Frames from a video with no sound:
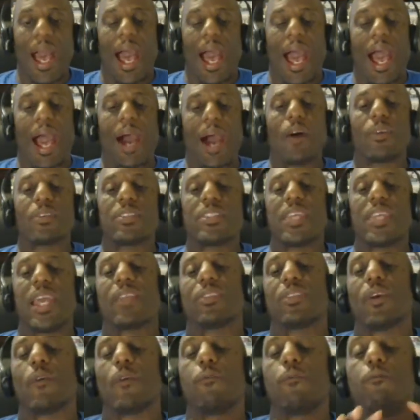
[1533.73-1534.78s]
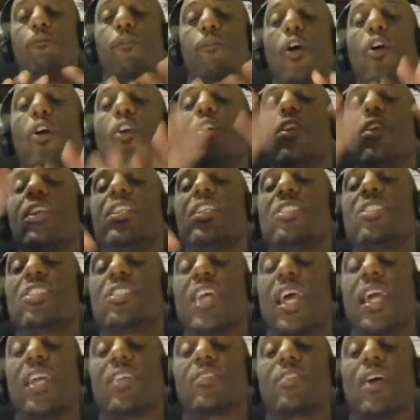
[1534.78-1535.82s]
I'll take the foolish
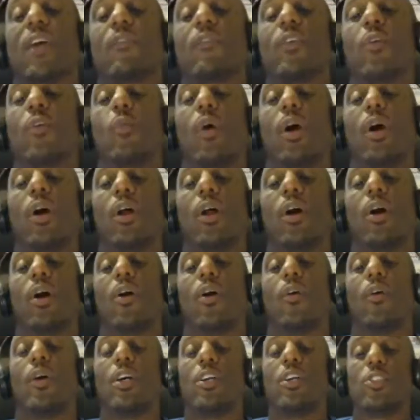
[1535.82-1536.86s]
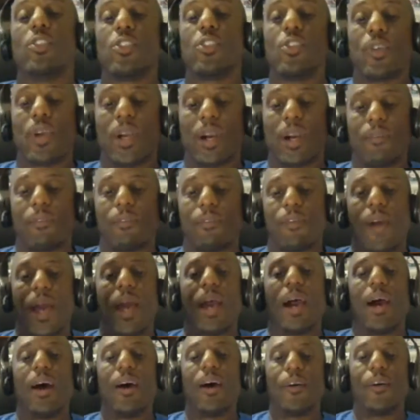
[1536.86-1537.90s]
things of the world to
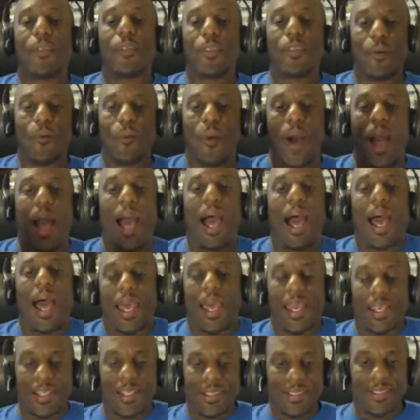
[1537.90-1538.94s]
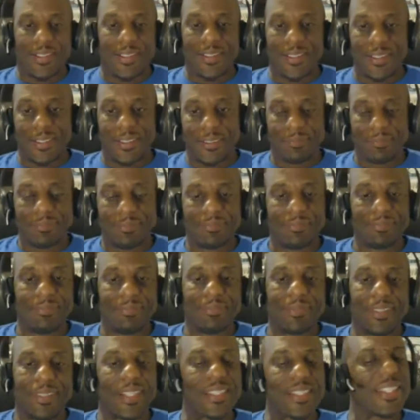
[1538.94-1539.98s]
confound the wise.
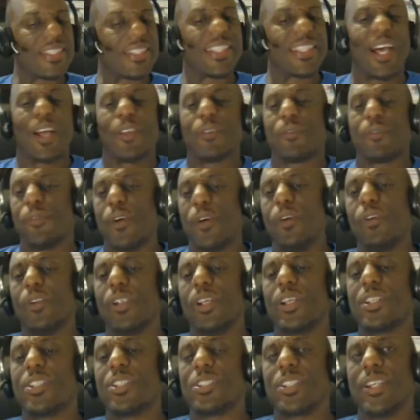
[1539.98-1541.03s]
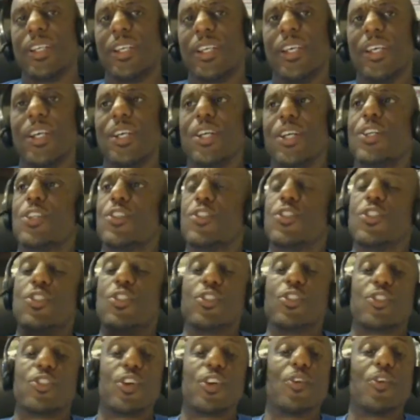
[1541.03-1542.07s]
Because it sounds foolish to
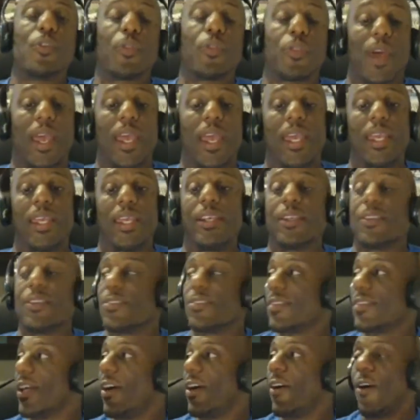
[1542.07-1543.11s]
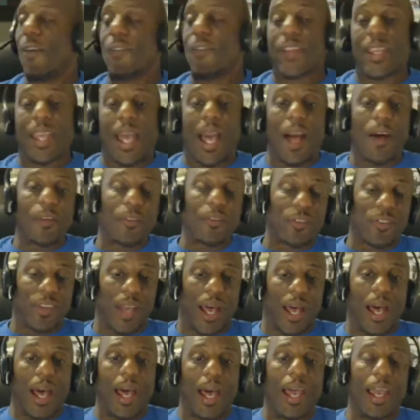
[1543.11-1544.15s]
do things on the
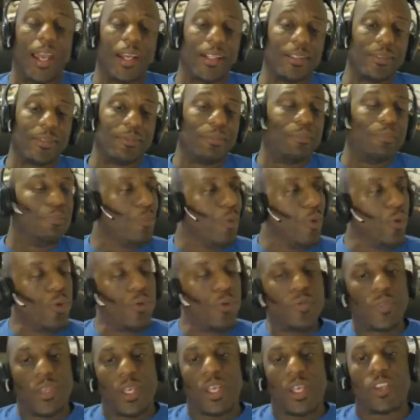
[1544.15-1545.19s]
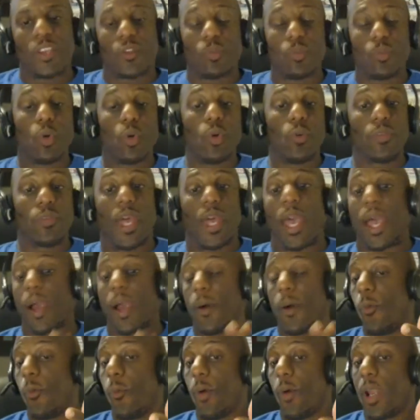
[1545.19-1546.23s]
outside, move this, move that.
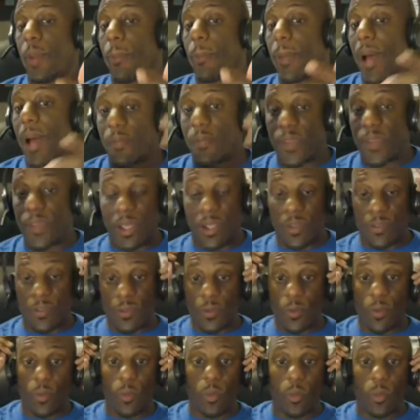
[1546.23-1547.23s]
What about this?